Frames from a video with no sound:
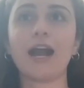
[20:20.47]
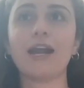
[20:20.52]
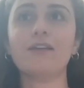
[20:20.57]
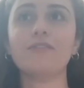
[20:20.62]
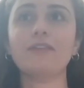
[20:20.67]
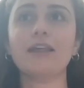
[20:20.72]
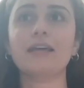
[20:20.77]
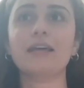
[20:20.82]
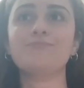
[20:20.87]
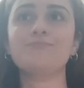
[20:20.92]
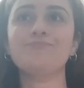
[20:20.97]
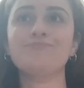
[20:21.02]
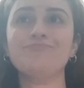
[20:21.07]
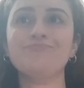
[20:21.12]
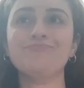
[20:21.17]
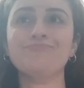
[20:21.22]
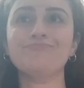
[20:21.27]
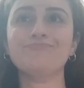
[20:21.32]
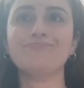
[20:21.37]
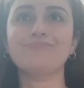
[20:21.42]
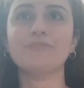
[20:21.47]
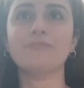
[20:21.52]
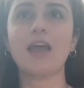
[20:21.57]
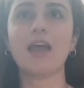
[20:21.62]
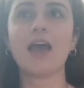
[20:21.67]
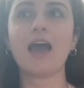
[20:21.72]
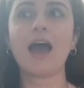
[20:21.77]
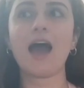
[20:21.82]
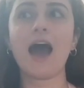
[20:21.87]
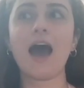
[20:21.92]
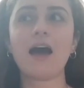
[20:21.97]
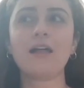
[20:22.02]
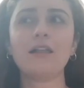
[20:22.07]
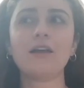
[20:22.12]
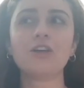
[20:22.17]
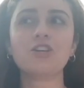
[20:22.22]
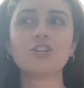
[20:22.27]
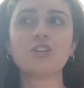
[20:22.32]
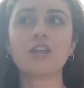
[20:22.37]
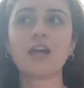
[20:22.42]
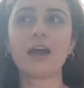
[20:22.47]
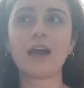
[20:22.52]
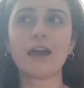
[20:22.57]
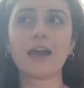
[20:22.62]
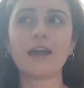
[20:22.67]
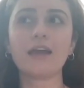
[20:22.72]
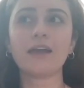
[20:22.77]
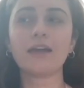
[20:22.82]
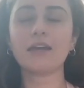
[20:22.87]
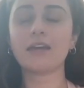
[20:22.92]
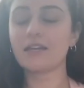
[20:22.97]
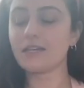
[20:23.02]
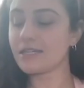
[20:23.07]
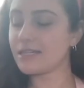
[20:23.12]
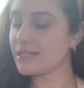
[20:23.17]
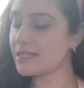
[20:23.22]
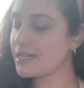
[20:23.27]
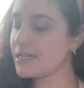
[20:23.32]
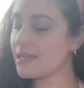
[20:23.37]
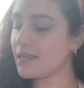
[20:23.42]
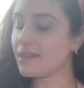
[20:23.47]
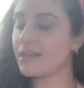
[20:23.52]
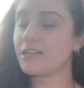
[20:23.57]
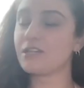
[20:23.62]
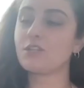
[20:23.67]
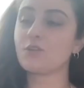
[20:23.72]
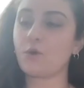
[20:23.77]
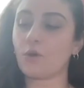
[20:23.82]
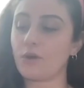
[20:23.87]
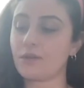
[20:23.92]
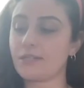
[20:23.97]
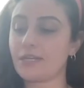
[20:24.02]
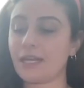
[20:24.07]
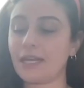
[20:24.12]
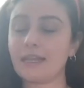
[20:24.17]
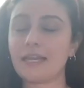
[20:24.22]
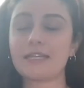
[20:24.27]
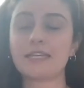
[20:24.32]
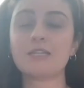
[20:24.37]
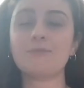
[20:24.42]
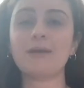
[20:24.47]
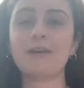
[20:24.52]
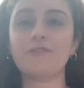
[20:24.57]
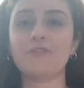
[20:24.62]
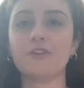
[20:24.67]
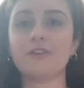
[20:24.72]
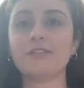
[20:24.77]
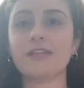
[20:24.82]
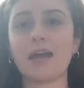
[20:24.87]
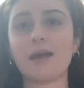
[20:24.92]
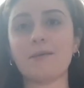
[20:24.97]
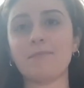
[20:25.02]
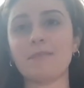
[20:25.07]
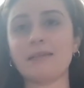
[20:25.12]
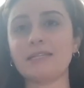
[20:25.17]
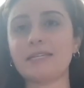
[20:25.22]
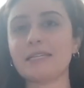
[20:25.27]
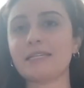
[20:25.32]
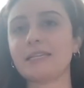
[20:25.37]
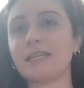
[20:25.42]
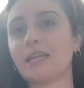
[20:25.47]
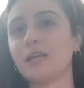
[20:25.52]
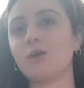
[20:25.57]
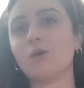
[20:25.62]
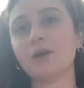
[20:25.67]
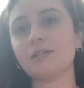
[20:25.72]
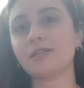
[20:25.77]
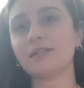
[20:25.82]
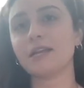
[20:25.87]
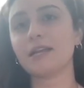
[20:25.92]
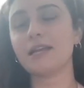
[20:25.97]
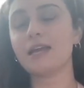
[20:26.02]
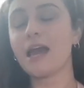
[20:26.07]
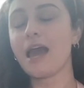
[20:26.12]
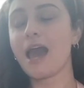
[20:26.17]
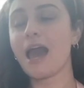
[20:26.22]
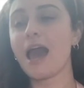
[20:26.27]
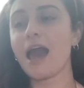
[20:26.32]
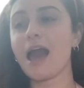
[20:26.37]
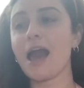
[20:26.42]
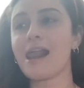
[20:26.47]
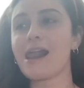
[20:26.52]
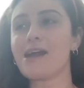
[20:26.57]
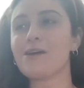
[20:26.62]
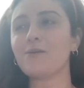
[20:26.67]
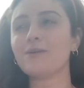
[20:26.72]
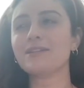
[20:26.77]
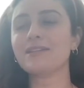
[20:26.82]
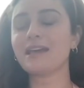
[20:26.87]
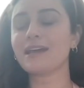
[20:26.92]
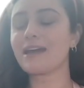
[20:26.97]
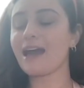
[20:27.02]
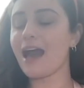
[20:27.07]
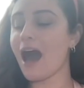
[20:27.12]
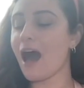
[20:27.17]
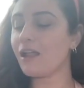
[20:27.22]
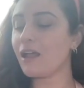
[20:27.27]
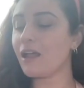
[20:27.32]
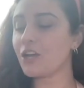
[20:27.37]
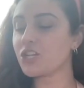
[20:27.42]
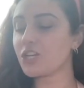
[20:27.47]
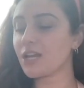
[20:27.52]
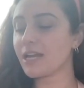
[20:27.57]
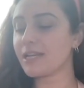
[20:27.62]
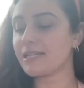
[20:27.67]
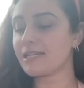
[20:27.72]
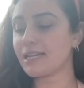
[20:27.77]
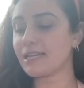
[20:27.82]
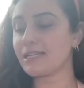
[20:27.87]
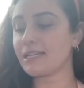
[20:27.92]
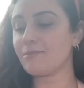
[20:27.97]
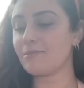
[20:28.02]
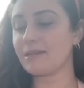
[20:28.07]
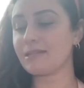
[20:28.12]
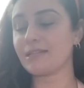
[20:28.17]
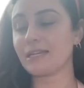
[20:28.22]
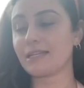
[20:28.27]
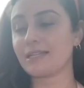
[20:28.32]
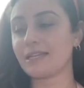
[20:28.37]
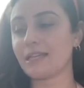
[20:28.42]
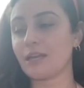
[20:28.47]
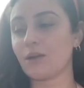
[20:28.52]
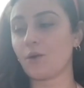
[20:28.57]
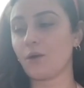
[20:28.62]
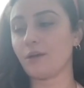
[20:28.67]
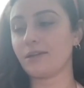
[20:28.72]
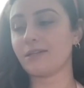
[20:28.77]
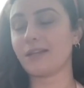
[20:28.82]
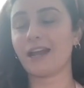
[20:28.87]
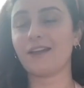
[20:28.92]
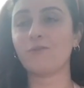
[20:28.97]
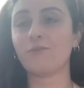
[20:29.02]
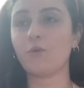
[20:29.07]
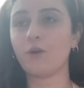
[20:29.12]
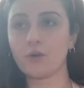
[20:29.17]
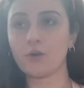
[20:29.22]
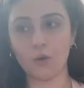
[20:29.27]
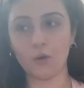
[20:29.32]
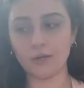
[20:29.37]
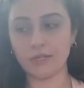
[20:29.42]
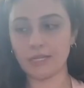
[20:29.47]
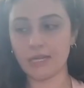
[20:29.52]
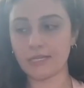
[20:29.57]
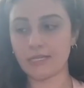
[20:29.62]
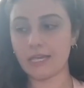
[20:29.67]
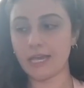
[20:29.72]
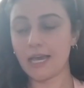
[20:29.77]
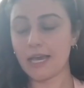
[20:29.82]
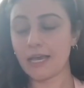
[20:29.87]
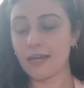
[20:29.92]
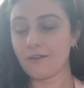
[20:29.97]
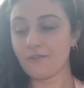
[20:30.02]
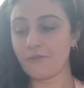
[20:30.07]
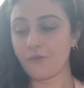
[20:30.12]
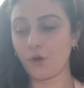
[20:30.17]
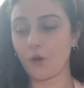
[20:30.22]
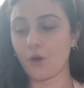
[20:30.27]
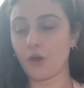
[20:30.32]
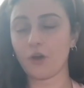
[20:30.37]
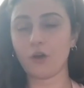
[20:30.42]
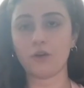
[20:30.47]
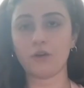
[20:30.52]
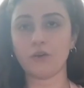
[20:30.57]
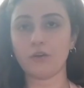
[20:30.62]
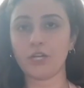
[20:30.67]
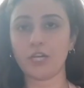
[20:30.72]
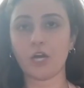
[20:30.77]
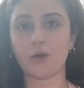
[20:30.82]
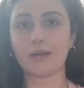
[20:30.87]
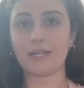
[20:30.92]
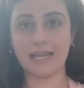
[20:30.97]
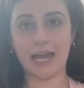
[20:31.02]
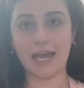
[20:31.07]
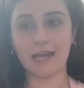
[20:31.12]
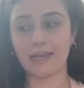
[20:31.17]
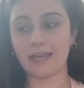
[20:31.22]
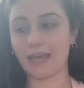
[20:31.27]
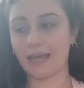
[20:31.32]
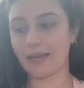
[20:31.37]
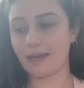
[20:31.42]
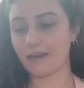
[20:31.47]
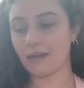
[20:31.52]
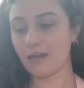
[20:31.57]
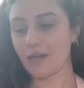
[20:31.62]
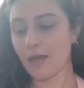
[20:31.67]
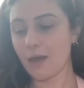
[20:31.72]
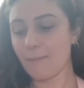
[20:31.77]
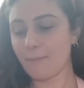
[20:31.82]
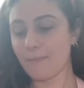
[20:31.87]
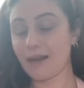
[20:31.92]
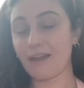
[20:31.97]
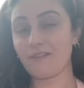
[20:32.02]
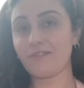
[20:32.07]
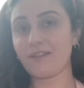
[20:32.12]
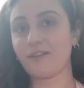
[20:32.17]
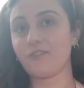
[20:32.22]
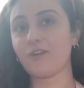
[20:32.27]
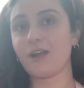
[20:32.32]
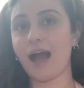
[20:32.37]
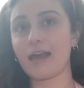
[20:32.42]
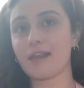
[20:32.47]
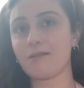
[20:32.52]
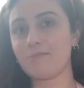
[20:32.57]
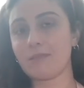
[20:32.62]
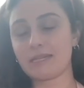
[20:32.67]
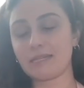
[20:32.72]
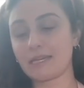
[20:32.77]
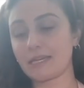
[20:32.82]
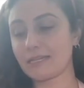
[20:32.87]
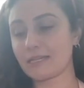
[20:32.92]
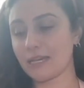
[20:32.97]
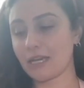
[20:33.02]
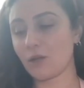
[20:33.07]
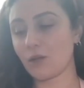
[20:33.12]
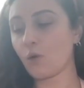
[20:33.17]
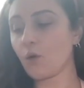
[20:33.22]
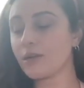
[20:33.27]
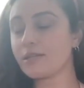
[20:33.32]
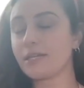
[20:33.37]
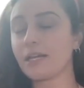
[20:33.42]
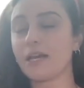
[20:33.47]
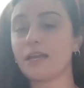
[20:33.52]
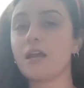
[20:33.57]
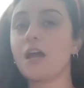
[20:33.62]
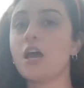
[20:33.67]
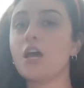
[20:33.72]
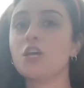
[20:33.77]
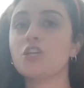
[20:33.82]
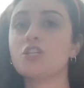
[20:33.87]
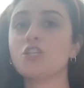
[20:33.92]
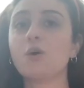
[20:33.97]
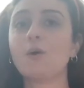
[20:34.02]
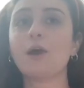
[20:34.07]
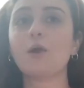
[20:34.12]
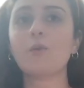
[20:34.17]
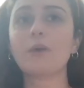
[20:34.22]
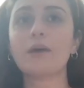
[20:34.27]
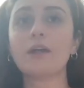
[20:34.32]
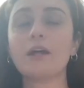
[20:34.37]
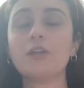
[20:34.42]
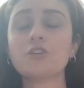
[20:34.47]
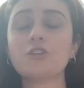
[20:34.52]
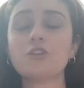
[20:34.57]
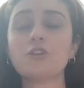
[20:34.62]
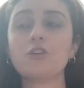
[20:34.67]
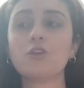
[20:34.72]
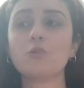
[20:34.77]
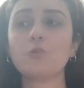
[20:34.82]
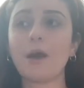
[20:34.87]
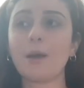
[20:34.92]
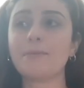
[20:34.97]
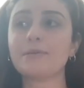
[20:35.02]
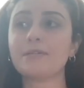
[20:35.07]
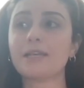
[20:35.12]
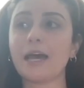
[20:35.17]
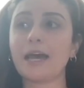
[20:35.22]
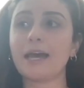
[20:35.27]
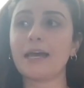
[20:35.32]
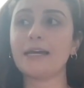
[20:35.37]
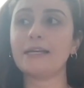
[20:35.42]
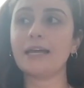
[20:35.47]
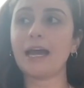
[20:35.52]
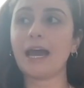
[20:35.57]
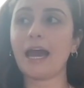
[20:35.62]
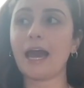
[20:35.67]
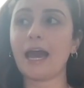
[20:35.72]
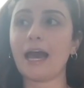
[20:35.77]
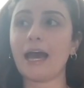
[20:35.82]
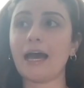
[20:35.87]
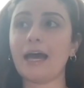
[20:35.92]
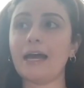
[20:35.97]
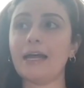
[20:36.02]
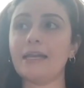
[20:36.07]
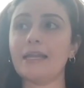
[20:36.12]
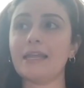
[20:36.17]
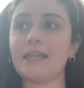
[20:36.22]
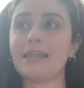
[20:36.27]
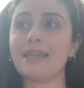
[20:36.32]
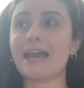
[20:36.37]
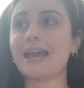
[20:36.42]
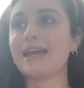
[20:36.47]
of like, how long should I season this corset? Like, this is my first MysitC corset, and I was like, how long should I season a MysitC corset? I've worn corsets for, a decade, but I've never had a MysitC corset. So I went onto their website and they